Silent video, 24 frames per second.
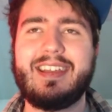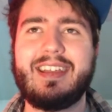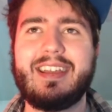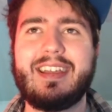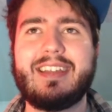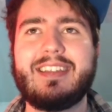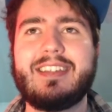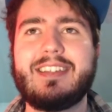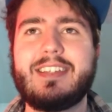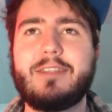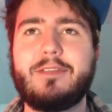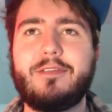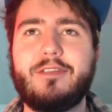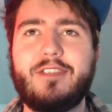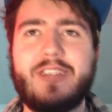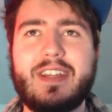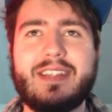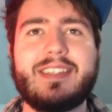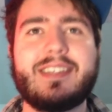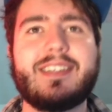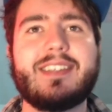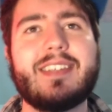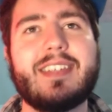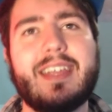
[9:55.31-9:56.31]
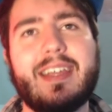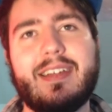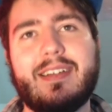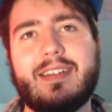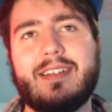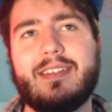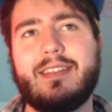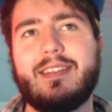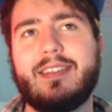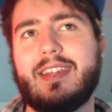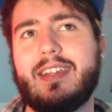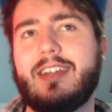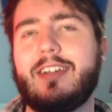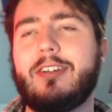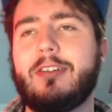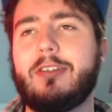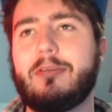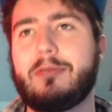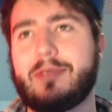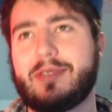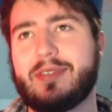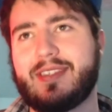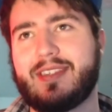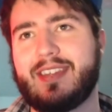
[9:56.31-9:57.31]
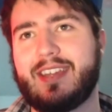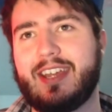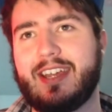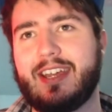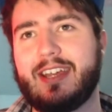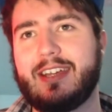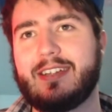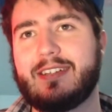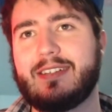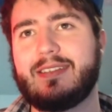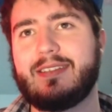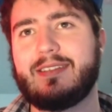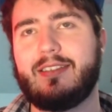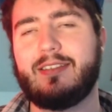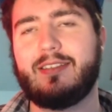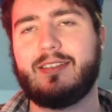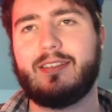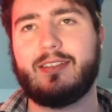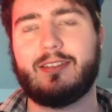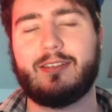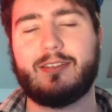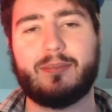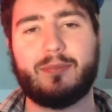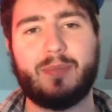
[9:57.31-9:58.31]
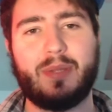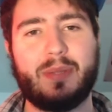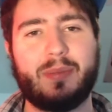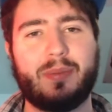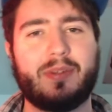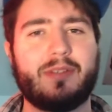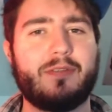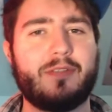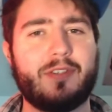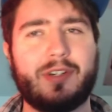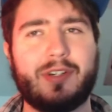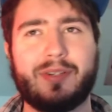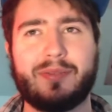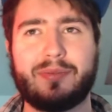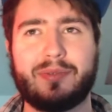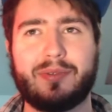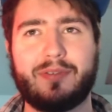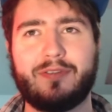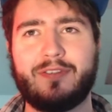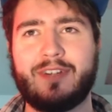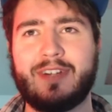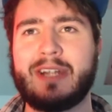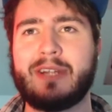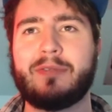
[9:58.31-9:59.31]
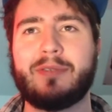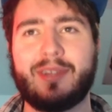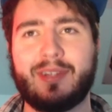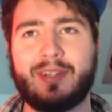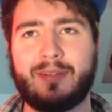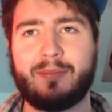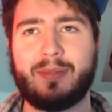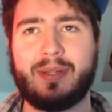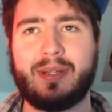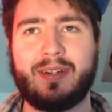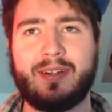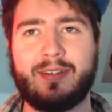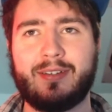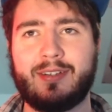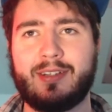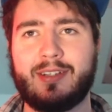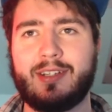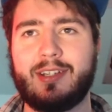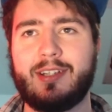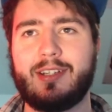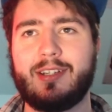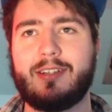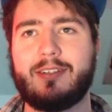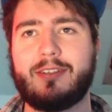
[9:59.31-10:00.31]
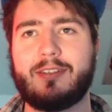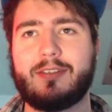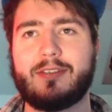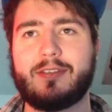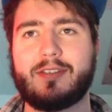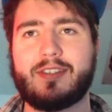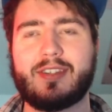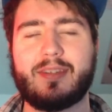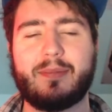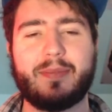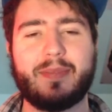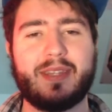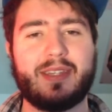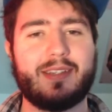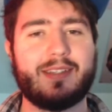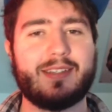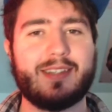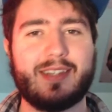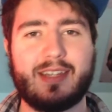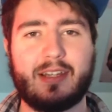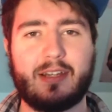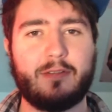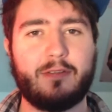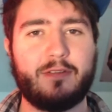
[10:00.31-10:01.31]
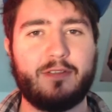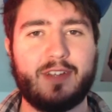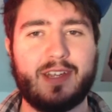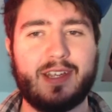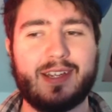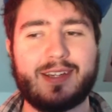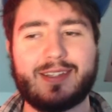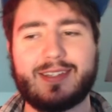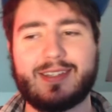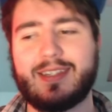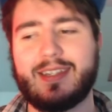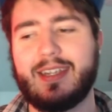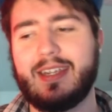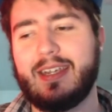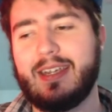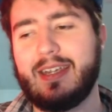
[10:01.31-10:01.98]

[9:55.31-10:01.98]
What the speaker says: And the defense there was that, the people involved were fine with it apparently, or something to that effect.